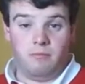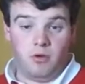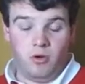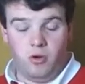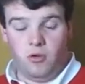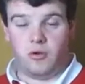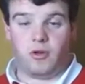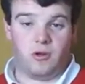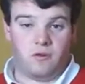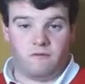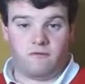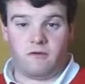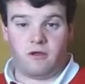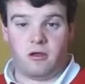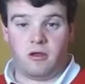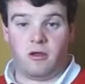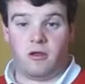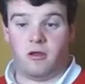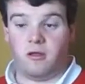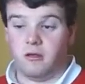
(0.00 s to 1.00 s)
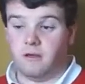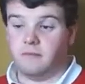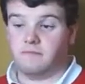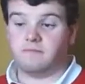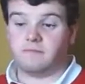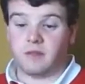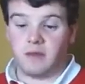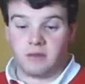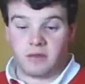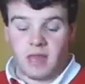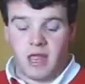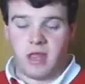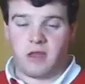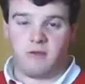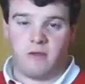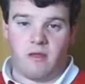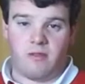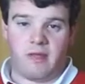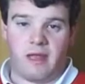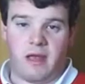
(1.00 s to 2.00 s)
hood over her, take
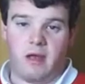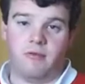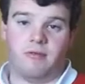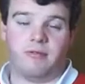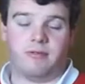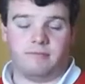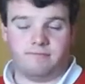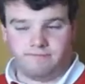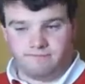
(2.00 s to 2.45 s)
her out of the house,